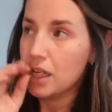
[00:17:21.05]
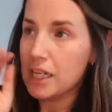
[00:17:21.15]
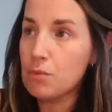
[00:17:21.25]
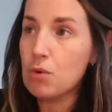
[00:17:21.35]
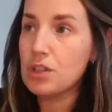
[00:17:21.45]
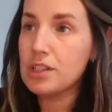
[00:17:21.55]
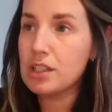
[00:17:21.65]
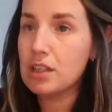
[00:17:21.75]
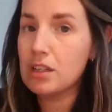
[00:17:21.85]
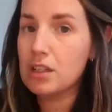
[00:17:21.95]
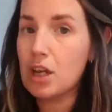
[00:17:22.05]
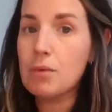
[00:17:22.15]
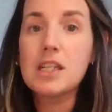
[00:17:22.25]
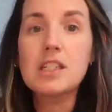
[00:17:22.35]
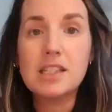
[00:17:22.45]
he was
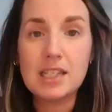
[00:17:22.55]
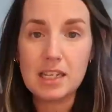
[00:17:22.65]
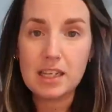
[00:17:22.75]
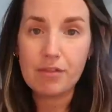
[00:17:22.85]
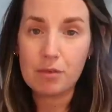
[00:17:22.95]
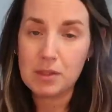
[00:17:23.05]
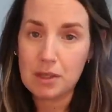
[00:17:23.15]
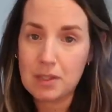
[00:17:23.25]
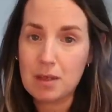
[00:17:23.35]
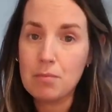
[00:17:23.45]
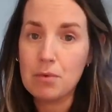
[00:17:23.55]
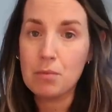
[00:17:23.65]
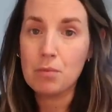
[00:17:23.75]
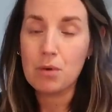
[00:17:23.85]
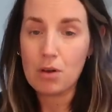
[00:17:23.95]
going to stay there from
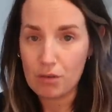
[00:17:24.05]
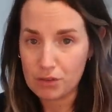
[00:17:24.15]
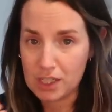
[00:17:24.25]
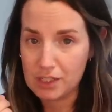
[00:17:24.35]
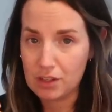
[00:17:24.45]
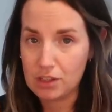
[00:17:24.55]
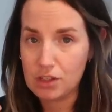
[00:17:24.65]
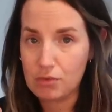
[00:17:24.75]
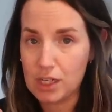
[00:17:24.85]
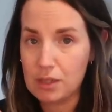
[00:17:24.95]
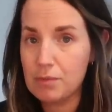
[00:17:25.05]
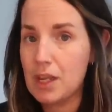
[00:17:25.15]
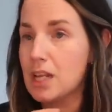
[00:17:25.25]
September after he turns 3.